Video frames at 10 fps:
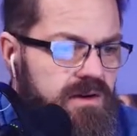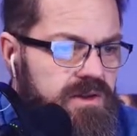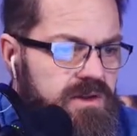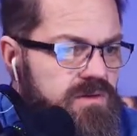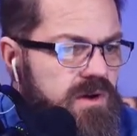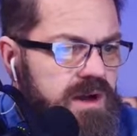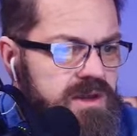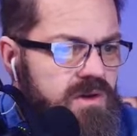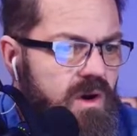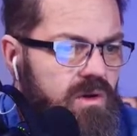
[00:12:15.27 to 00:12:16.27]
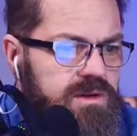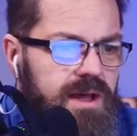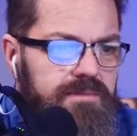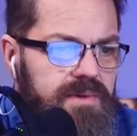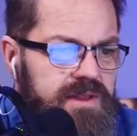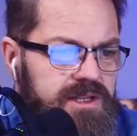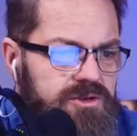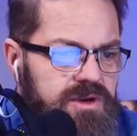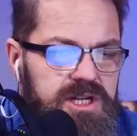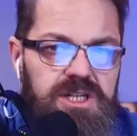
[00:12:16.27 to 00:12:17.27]
you know, you hold up
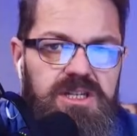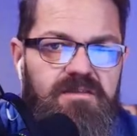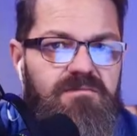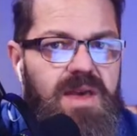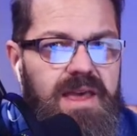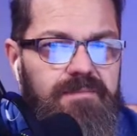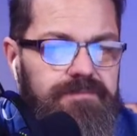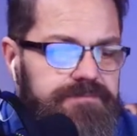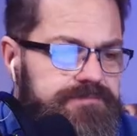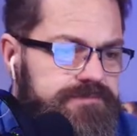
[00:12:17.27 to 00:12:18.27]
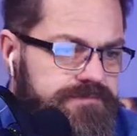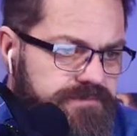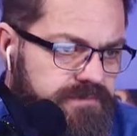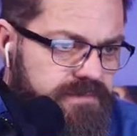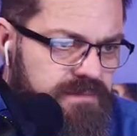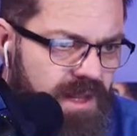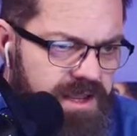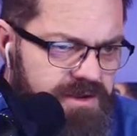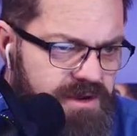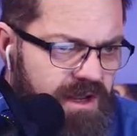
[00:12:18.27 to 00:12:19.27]
these traditions of men
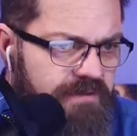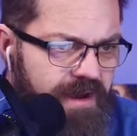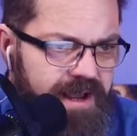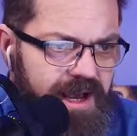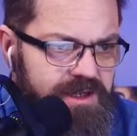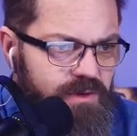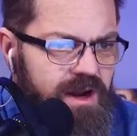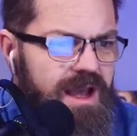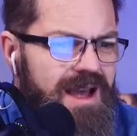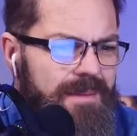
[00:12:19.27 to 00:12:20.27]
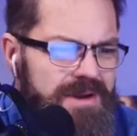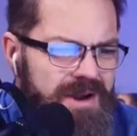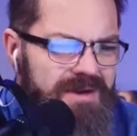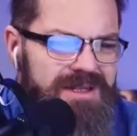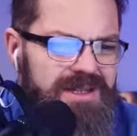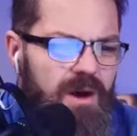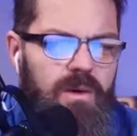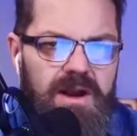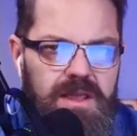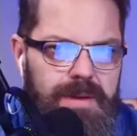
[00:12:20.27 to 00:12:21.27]
and you nullify God's word. But notice
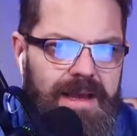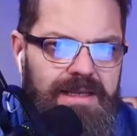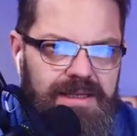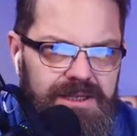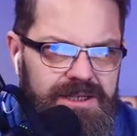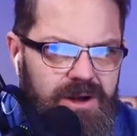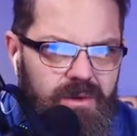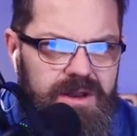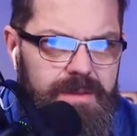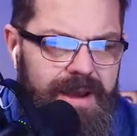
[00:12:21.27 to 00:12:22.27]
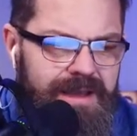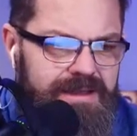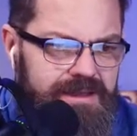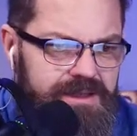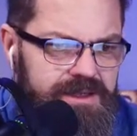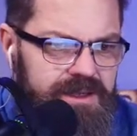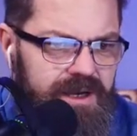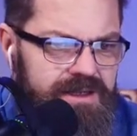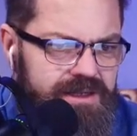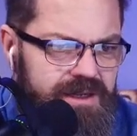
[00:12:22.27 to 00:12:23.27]
nowhere in the passage
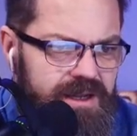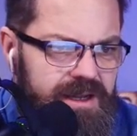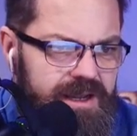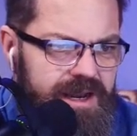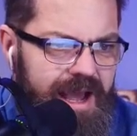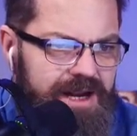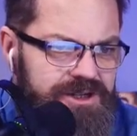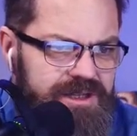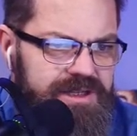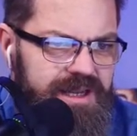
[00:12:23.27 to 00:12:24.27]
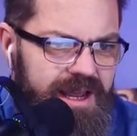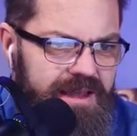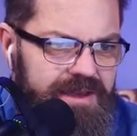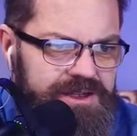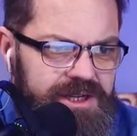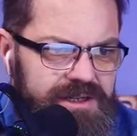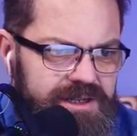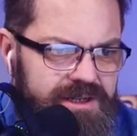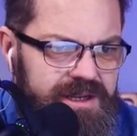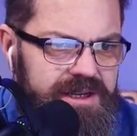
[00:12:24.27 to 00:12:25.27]
does it actually say that
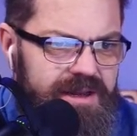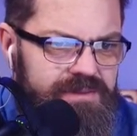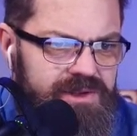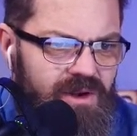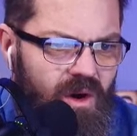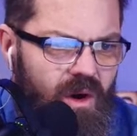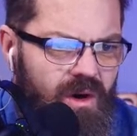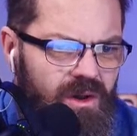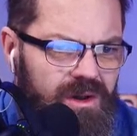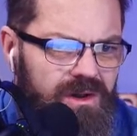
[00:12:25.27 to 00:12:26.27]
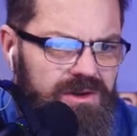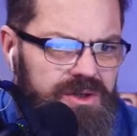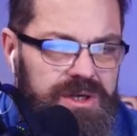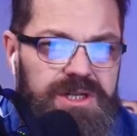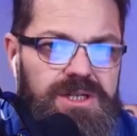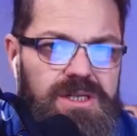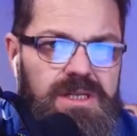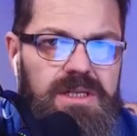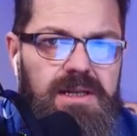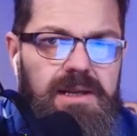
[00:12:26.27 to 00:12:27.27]
Jesus condemns all
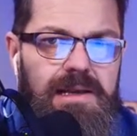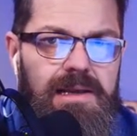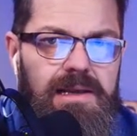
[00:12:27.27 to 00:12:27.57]
traditions.